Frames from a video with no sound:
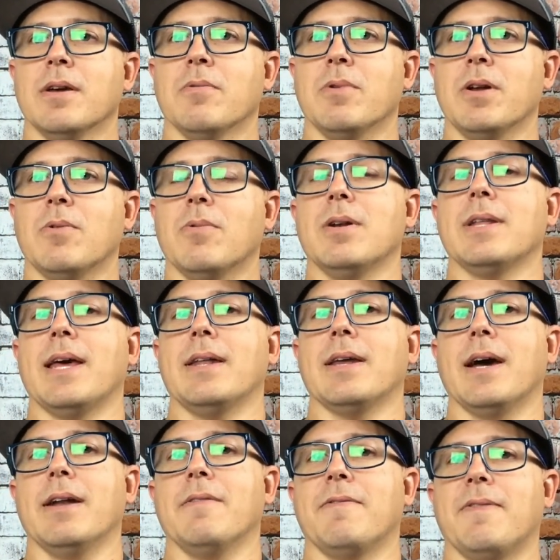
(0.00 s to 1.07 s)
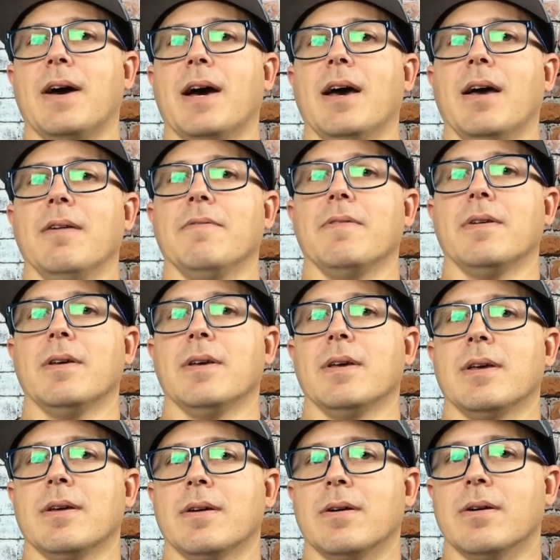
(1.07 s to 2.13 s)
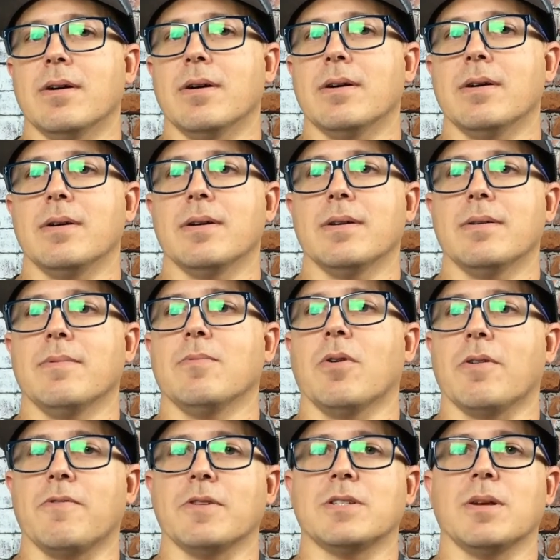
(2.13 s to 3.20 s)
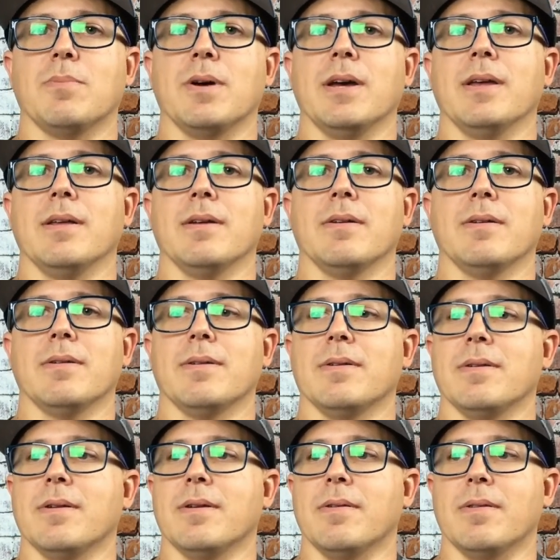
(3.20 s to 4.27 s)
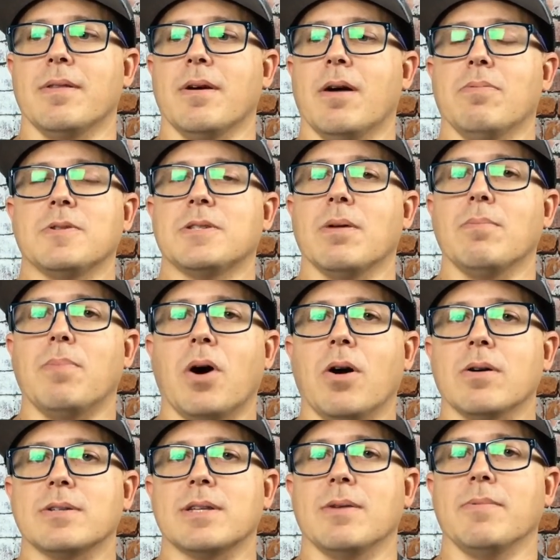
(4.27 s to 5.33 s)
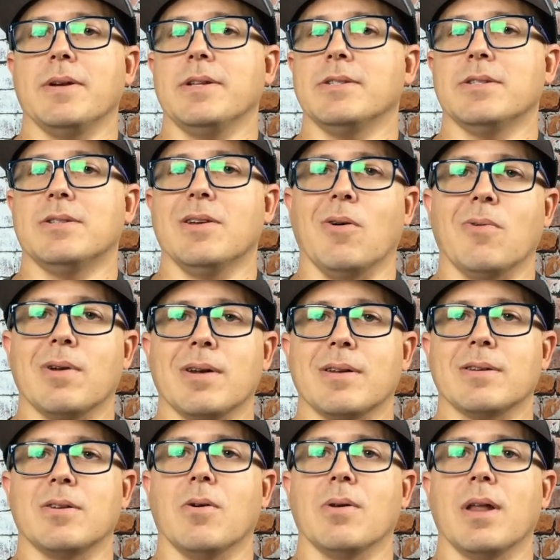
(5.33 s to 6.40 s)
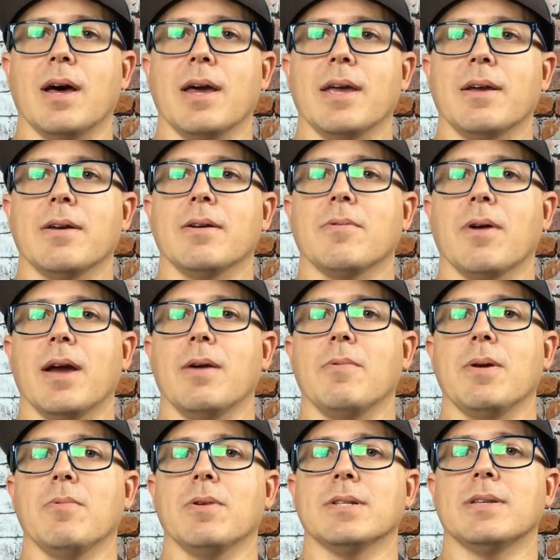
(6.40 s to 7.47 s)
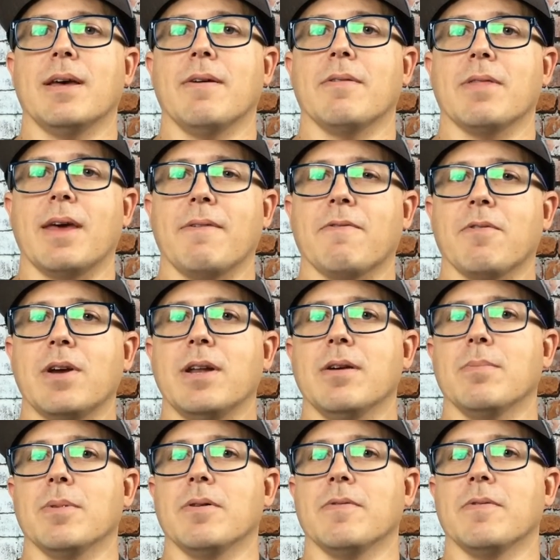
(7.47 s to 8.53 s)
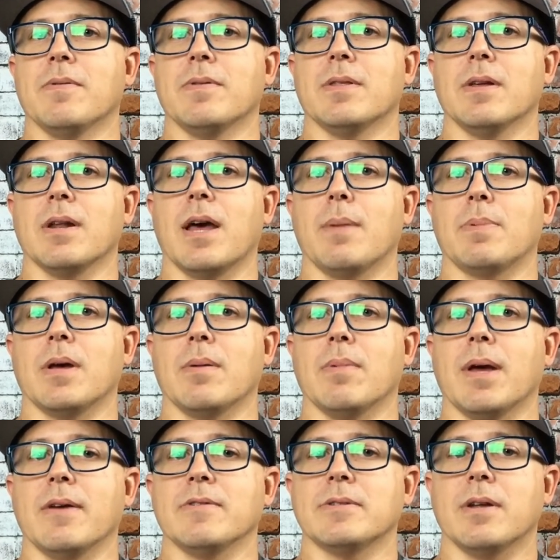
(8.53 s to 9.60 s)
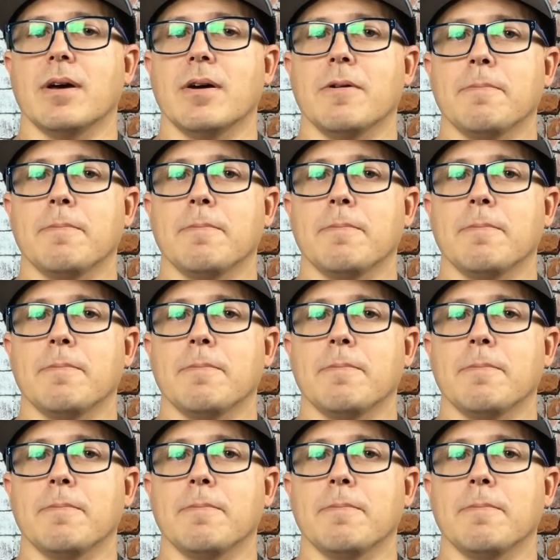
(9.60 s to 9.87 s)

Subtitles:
We don't want that 9 to 5 or work for somebody, some boss that we just don't like, right? We want that freedom of the laptop lifestyle.